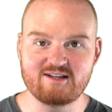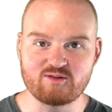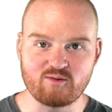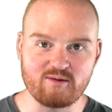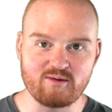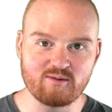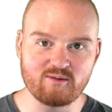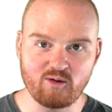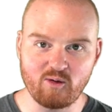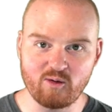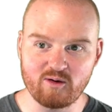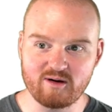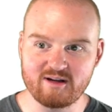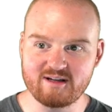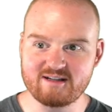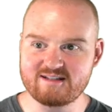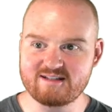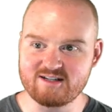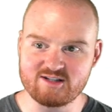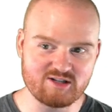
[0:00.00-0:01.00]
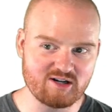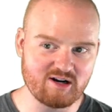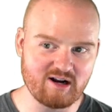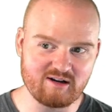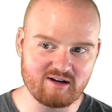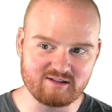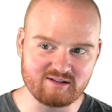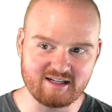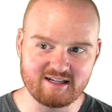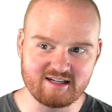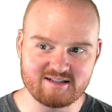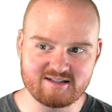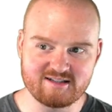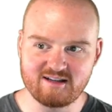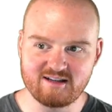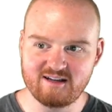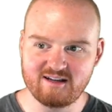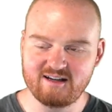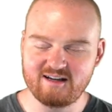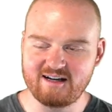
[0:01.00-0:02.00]
screen recordings and share out links
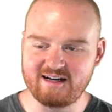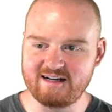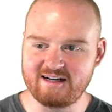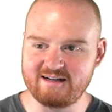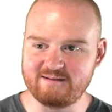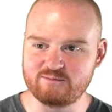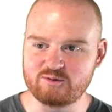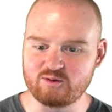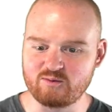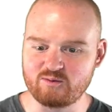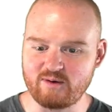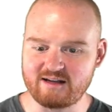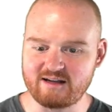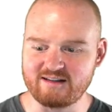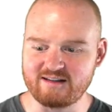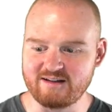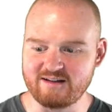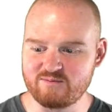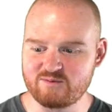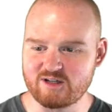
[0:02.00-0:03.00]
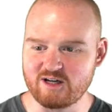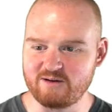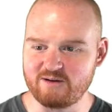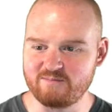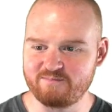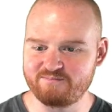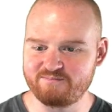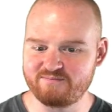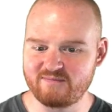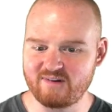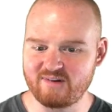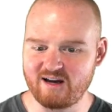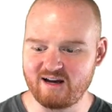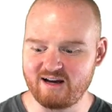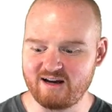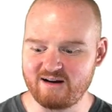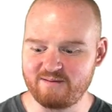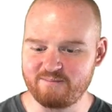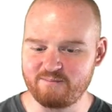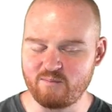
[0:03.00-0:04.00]
um, directly. So
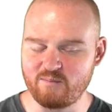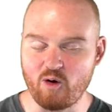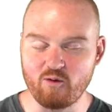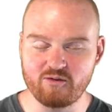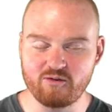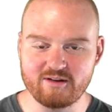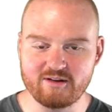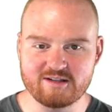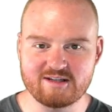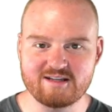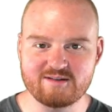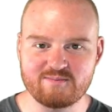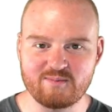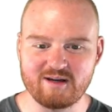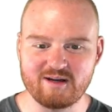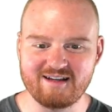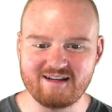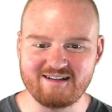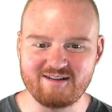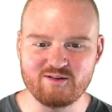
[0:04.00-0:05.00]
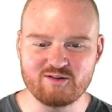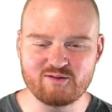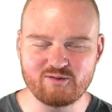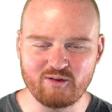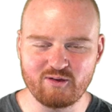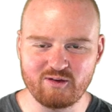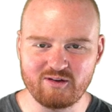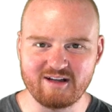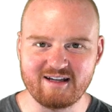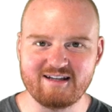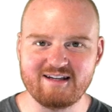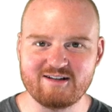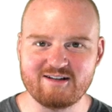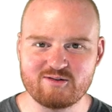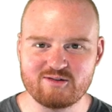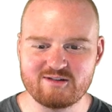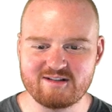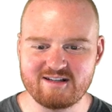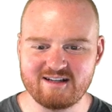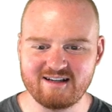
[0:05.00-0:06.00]
um, hopefully this has been useful and
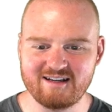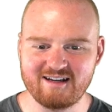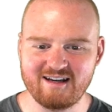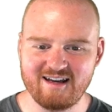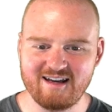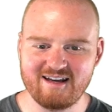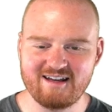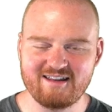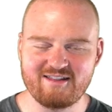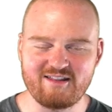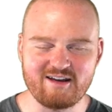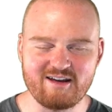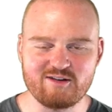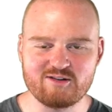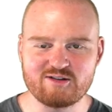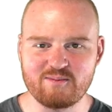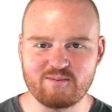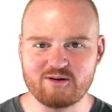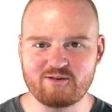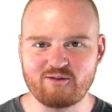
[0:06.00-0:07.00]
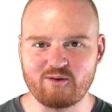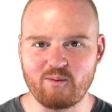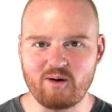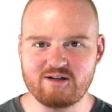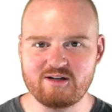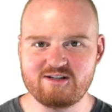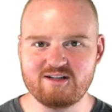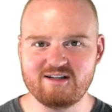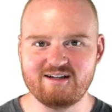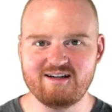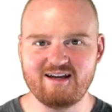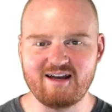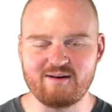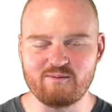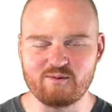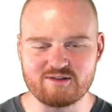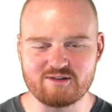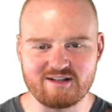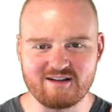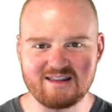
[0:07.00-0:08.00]
interesting. Thank you so much for watching, and
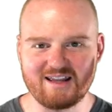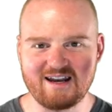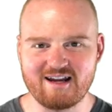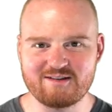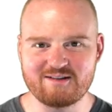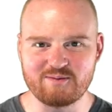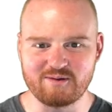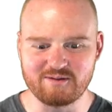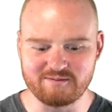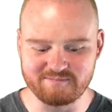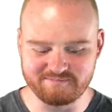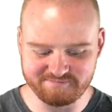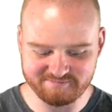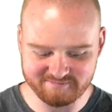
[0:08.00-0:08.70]
we'll see you in the next one.